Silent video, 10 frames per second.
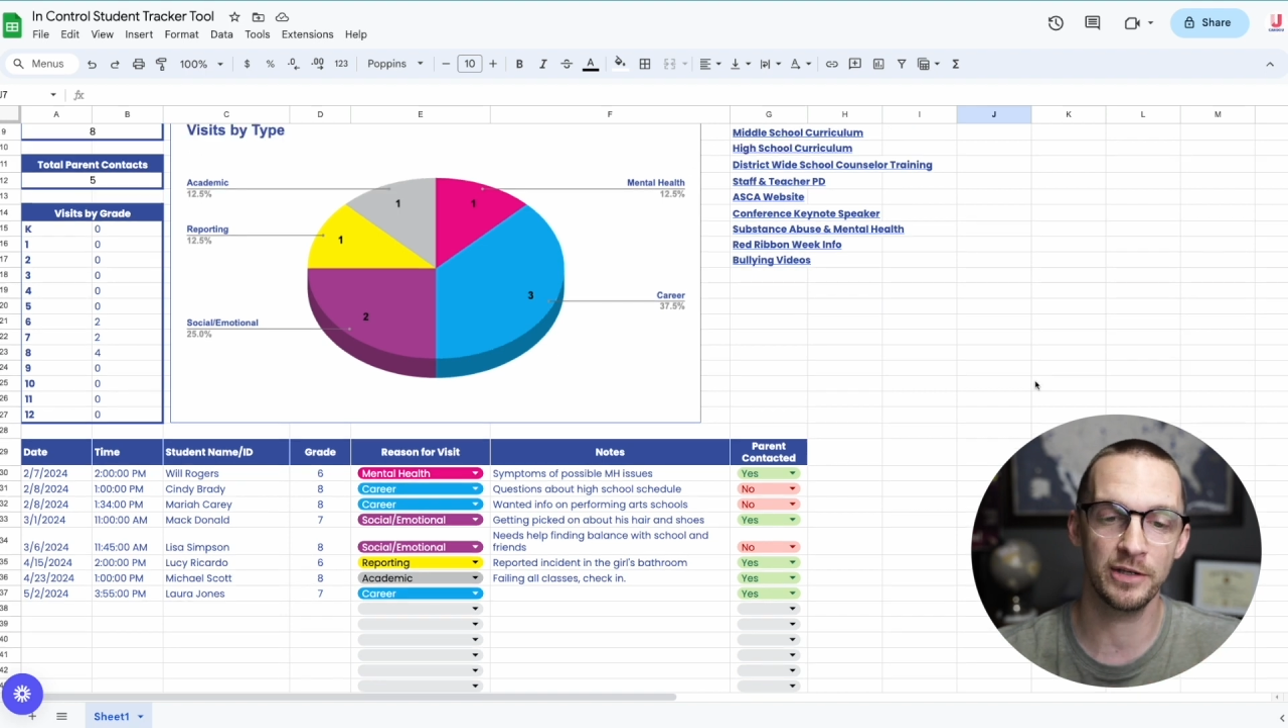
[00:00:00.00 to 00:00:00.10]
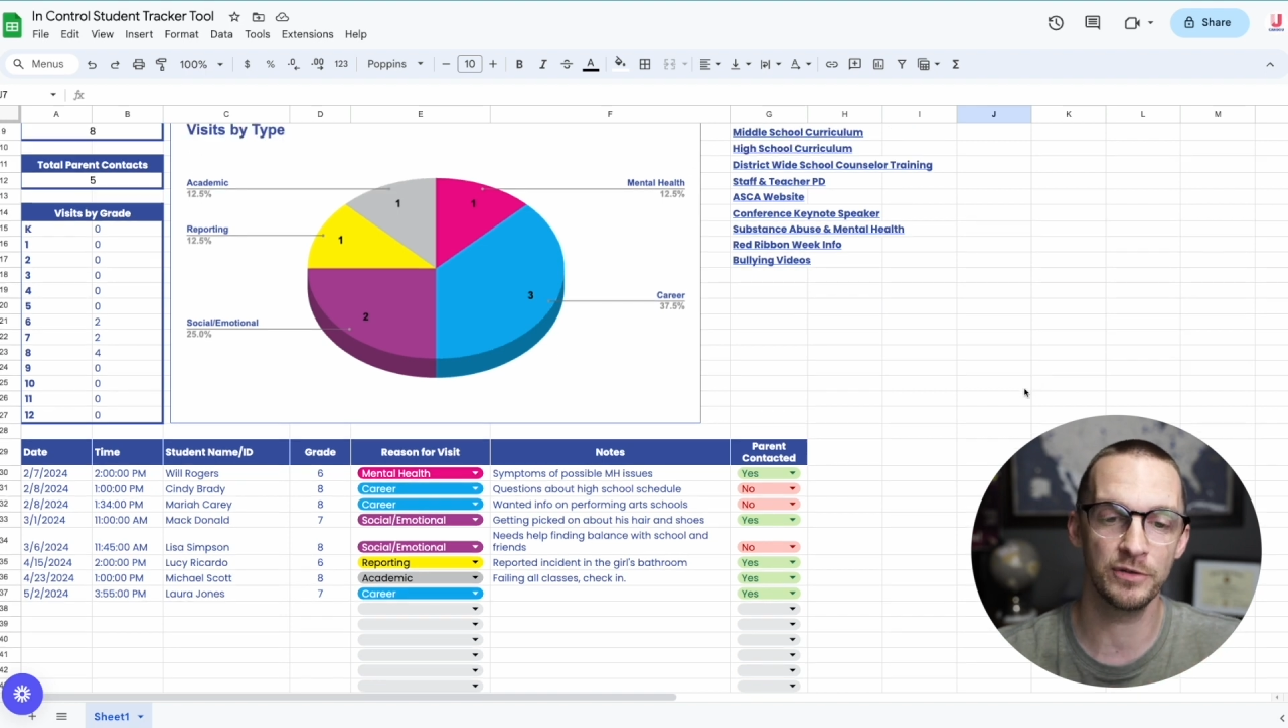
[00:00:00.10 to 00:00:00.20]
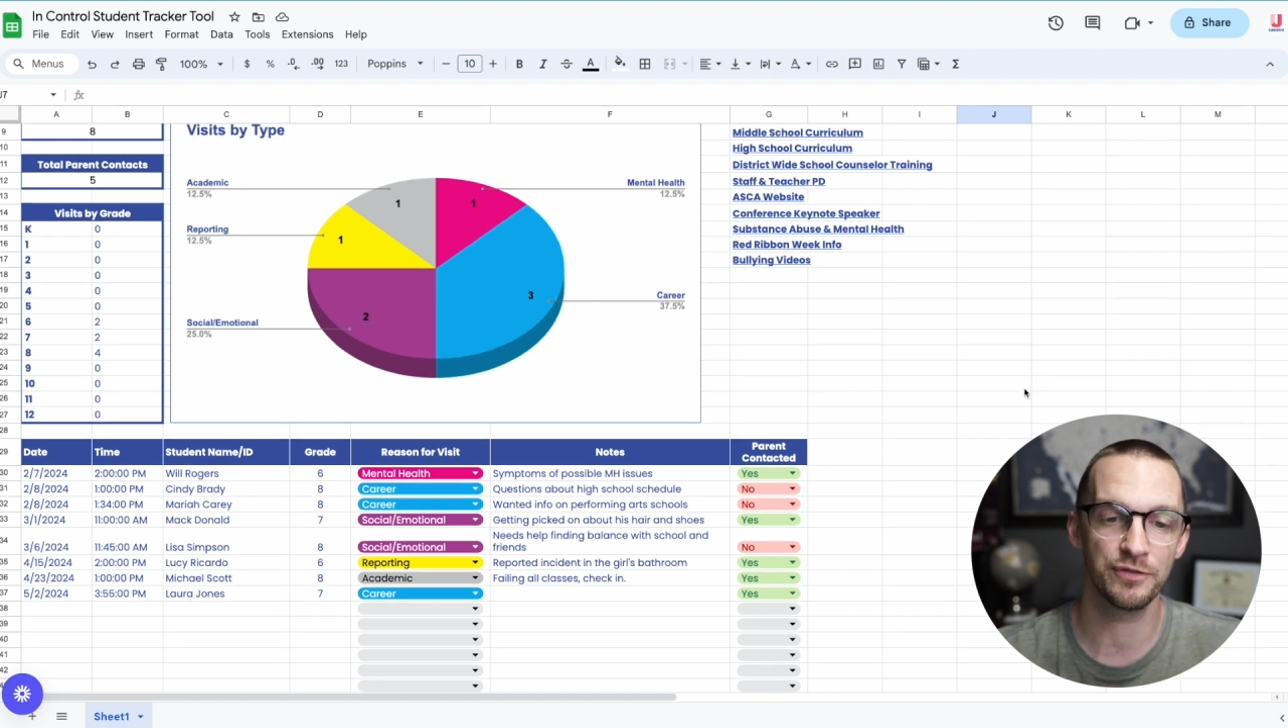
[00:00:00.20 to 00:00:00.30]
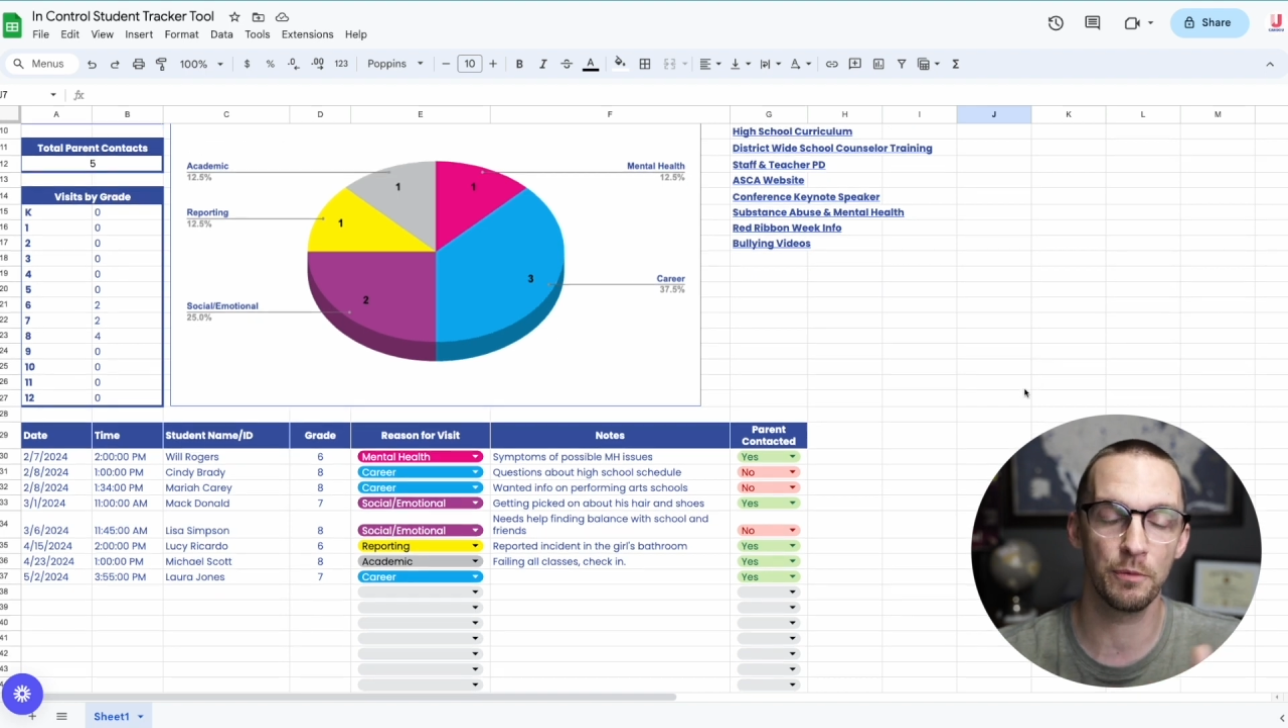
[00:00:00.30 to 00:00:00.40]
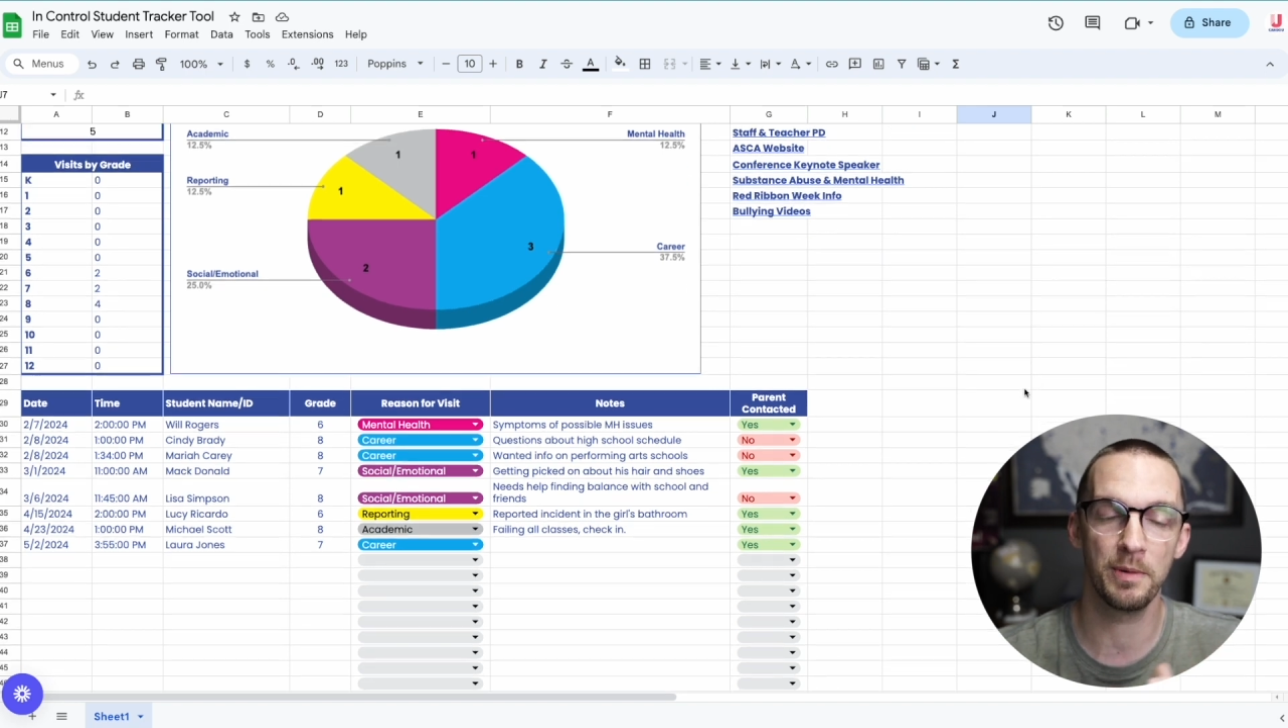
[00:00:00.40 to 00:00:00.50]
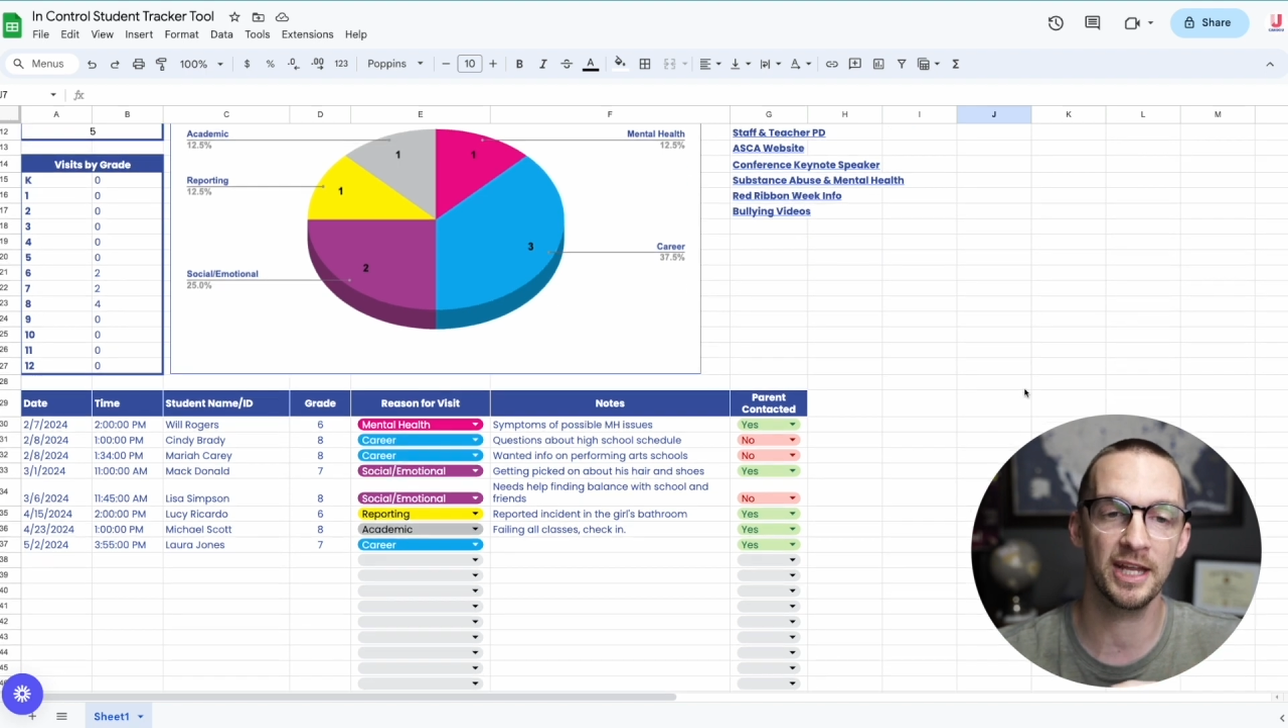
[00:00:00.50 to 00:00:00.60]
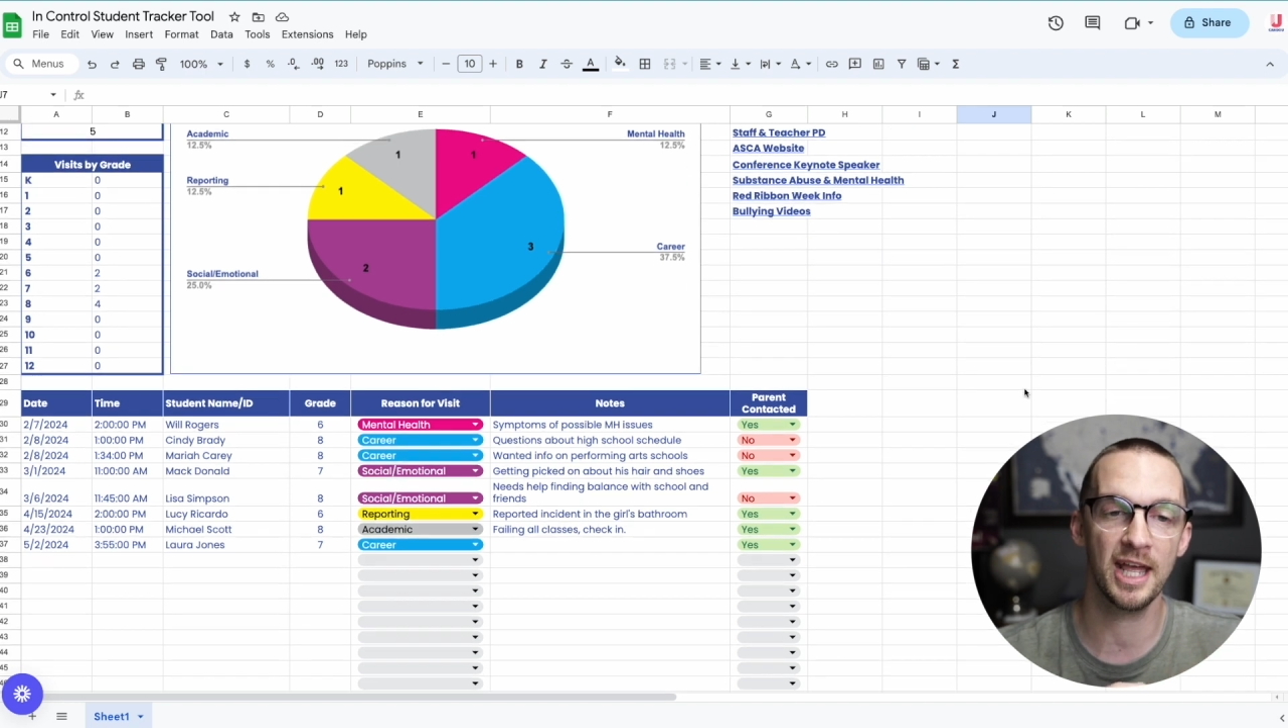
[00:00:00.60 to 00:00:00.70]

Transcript: find useful.